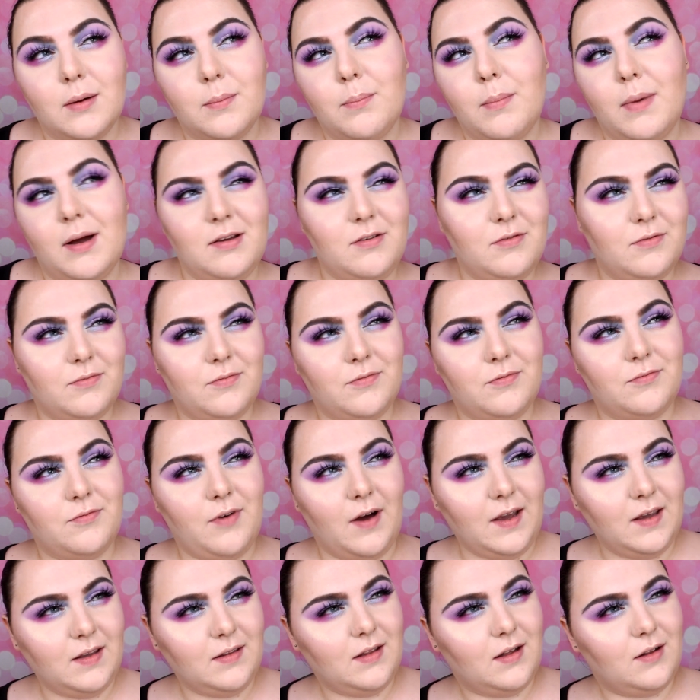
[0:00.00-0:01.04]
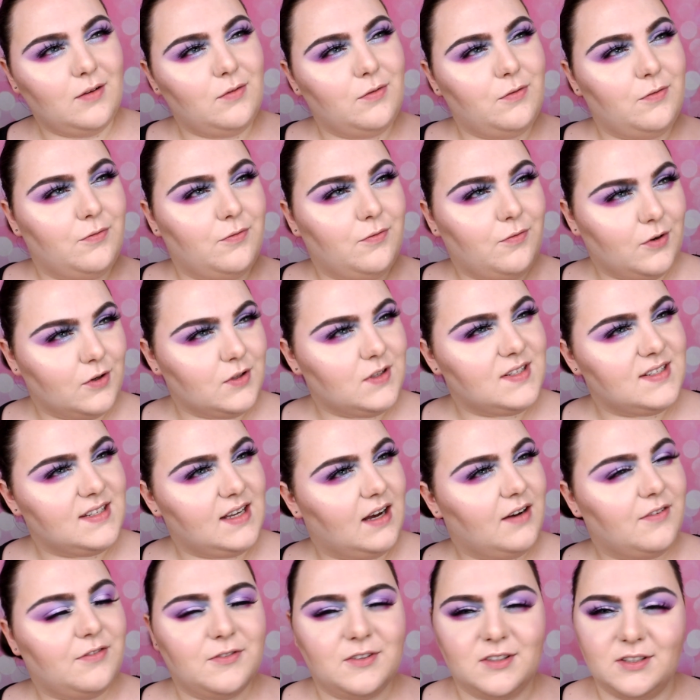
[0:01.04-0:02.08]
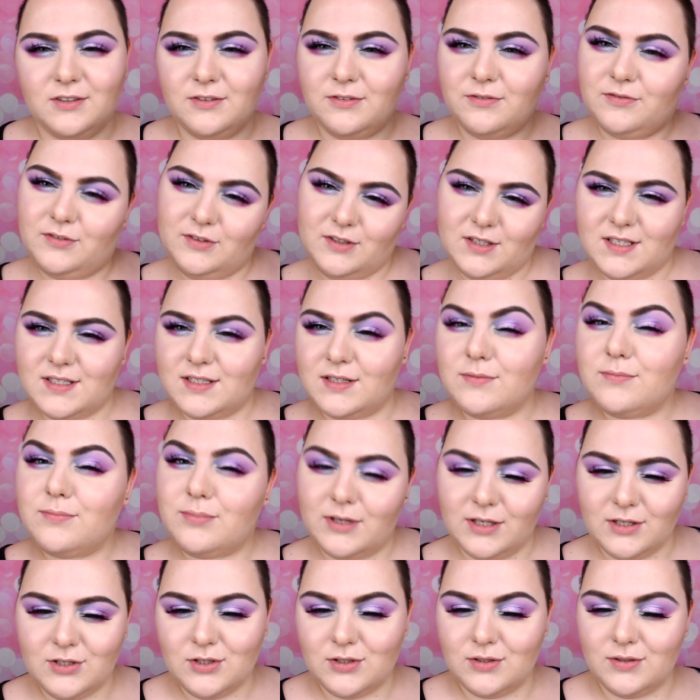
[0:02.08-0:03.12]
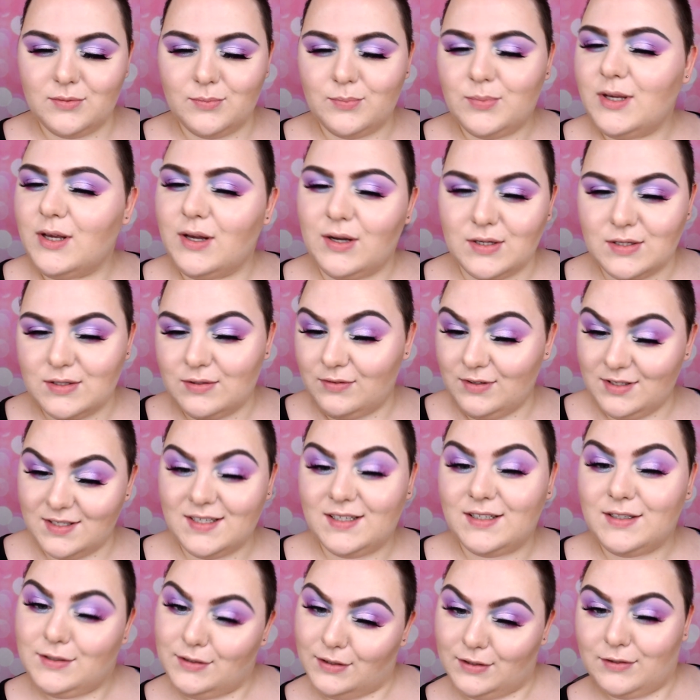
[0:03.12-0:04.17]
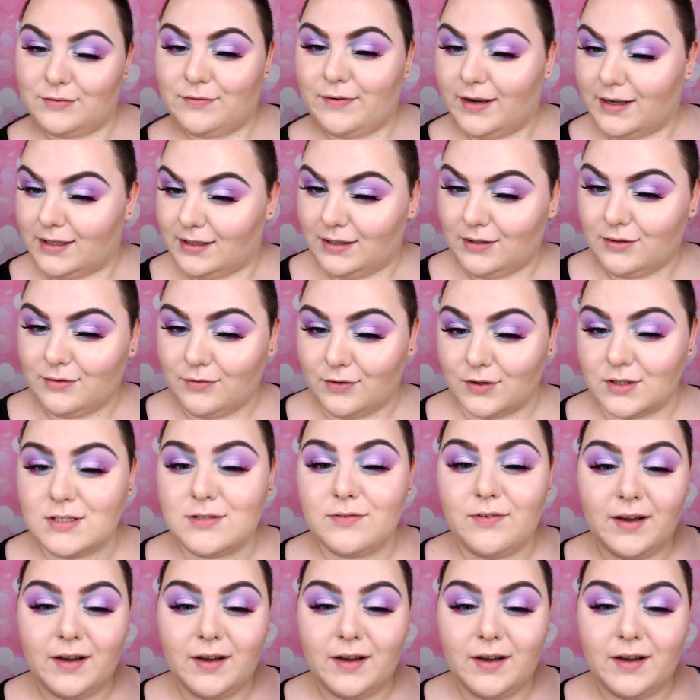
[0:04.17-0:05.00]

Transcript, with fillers: my final thoughts after first impression, because these are not final thoughts.